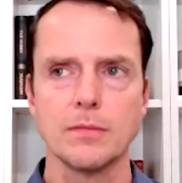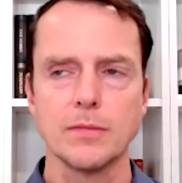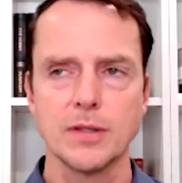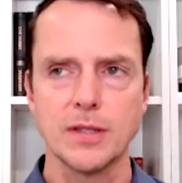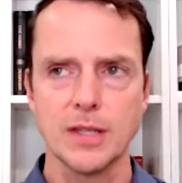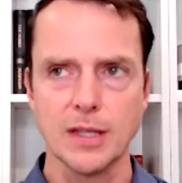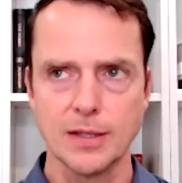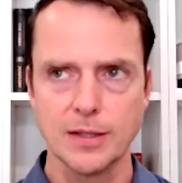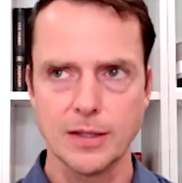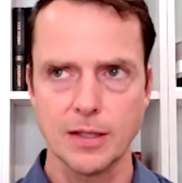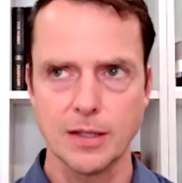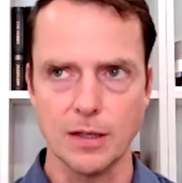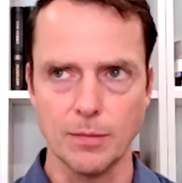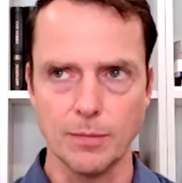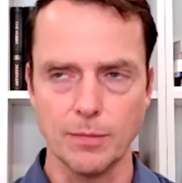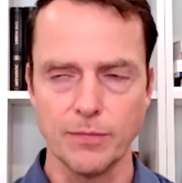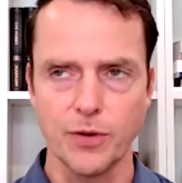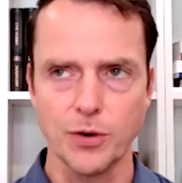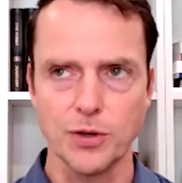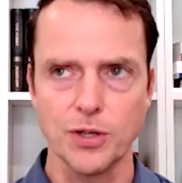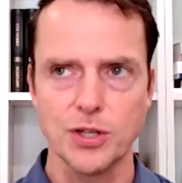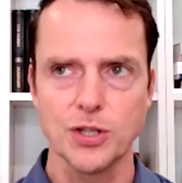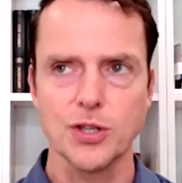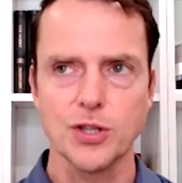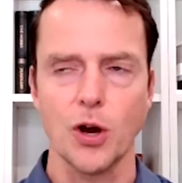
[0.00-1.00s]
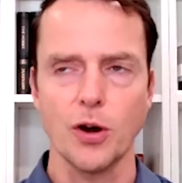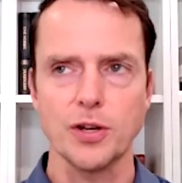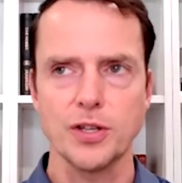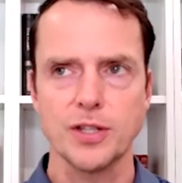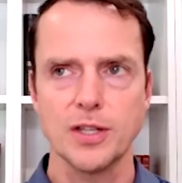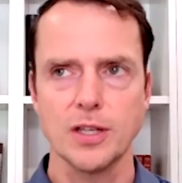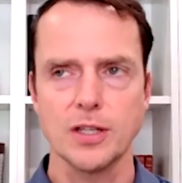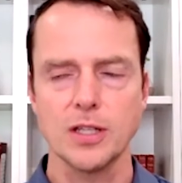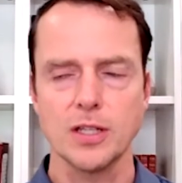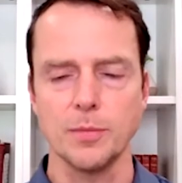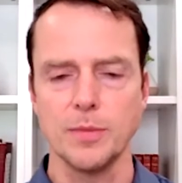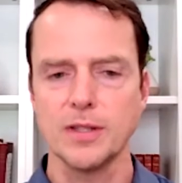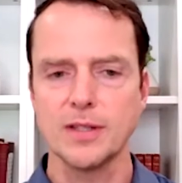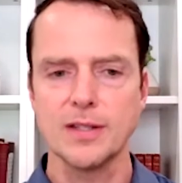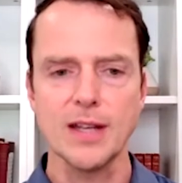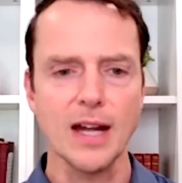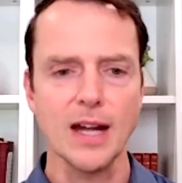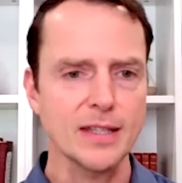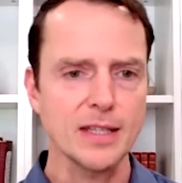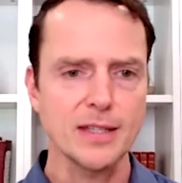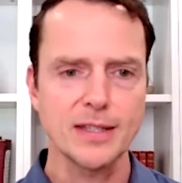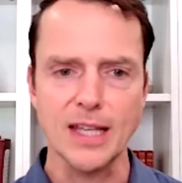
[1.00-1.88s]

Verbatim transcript: system versus our system it's not